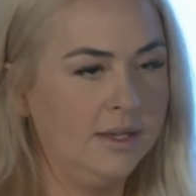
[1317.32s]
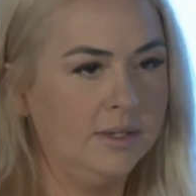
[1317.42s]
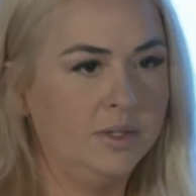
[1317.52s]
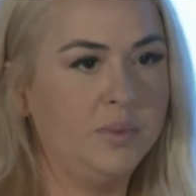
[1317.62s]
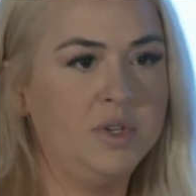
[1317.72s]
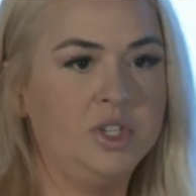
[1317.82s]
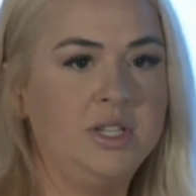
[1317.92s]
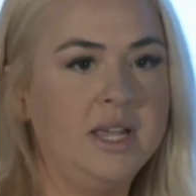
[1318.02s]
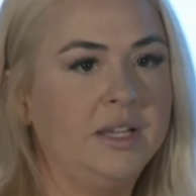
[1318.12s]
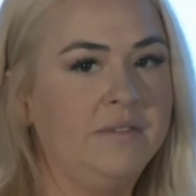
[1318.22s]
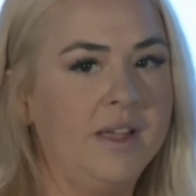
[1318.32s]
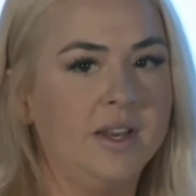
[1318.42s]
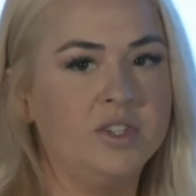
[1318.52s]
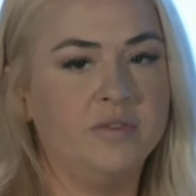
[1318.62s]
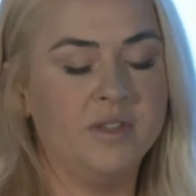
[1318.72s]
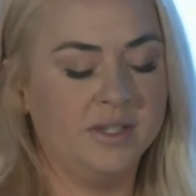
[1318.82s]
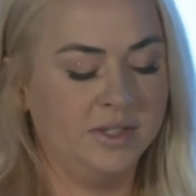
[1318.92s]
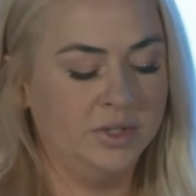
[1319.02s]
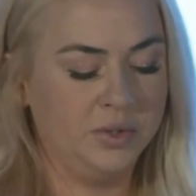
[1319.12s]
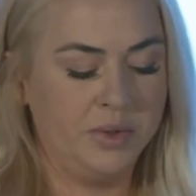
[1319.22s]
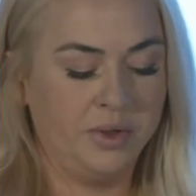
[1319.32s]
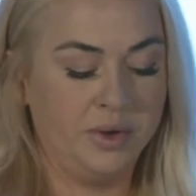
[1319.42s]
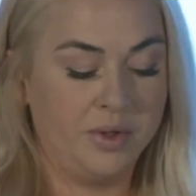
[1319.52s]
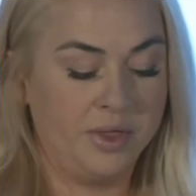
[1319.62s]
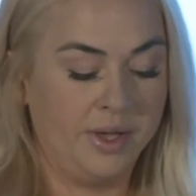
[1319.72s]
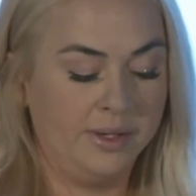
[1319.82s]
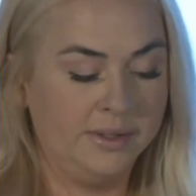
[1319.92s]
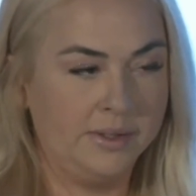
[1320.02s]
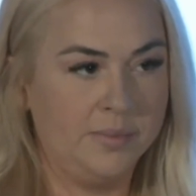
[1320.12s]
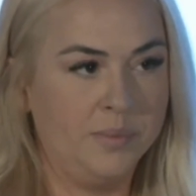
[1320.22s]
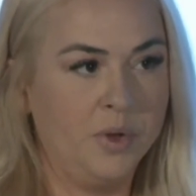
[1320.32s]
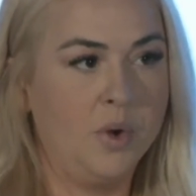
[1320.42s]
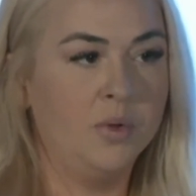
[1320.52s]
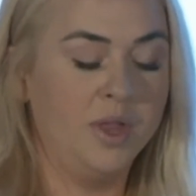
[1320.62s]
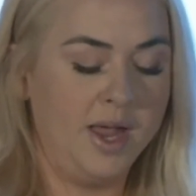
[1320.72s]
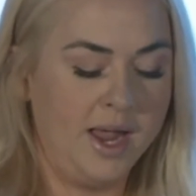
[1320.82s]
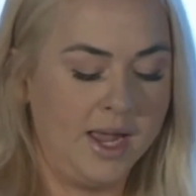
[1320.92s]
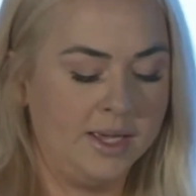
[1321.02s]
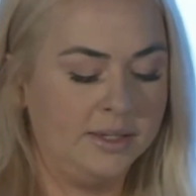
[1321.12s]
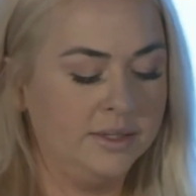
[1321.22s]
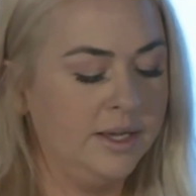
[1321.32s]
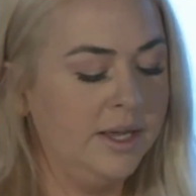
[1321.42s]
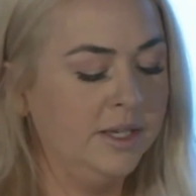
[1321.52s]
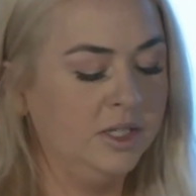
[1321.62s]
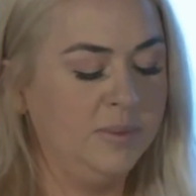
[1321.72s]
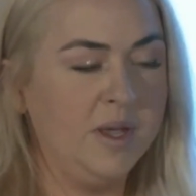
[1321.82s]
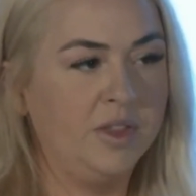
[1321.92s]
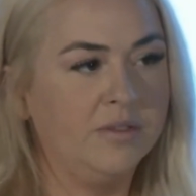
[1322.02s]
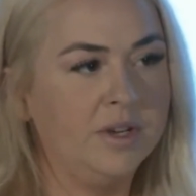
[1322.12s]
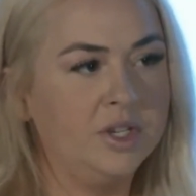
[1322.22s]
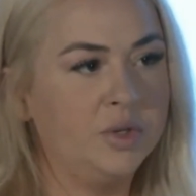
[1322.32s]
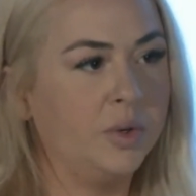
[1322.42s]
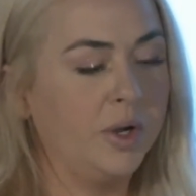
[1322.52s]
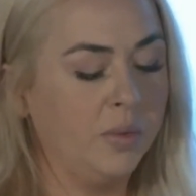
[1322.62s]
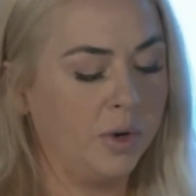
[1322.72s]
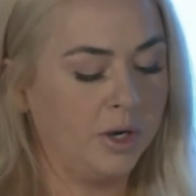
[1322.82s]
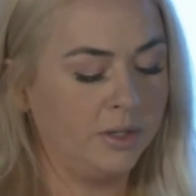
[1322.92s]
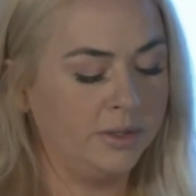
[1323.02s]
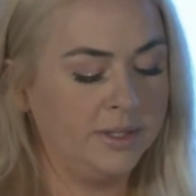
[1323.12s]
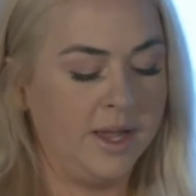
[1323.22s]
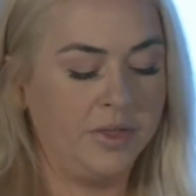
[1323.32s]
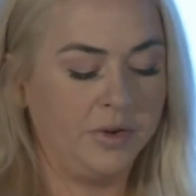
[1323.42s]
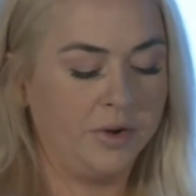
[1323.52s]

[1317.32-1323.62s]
So we should take advantage of this and do the little things. Hold the hand, speak the reassuring words, get the